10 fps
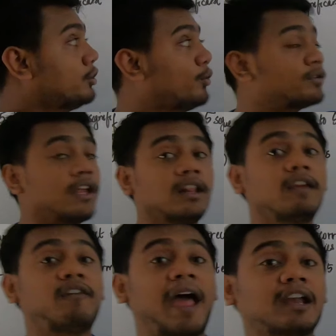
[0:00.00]
Using
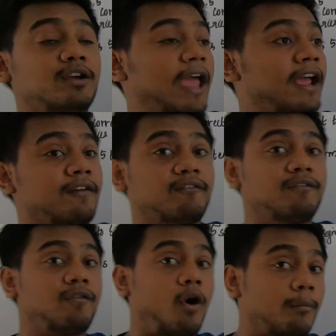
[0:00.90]
the value
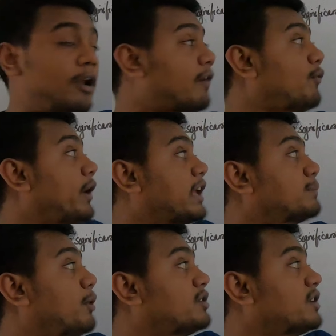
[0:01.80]
formula for
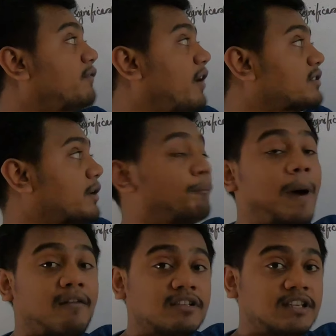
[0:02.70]
exponential function
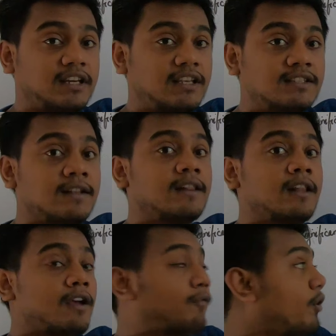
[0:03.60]
power series
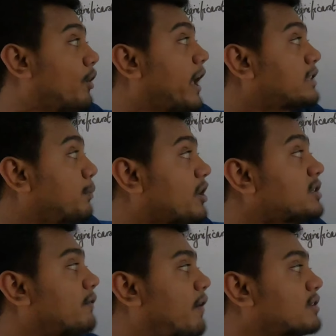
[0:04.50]
for
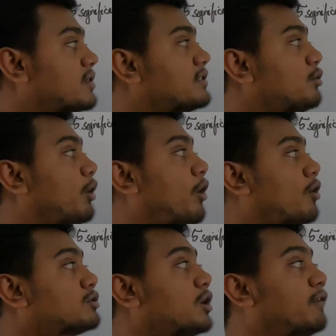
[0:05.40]
exponential functions, you can
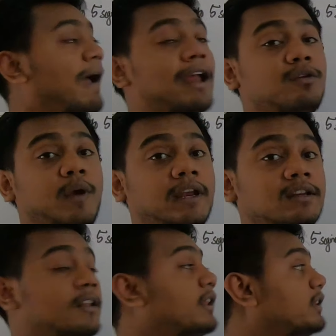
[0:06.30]
also
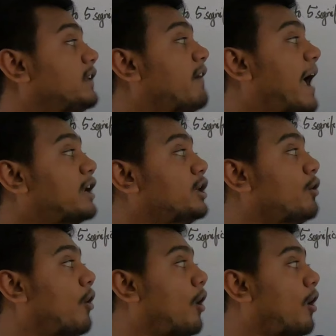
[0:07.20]
evaluate the
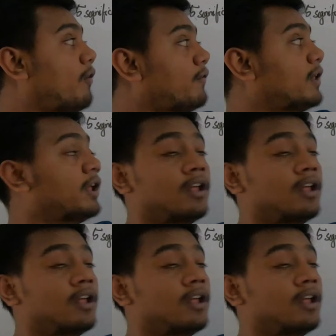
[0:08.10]
value of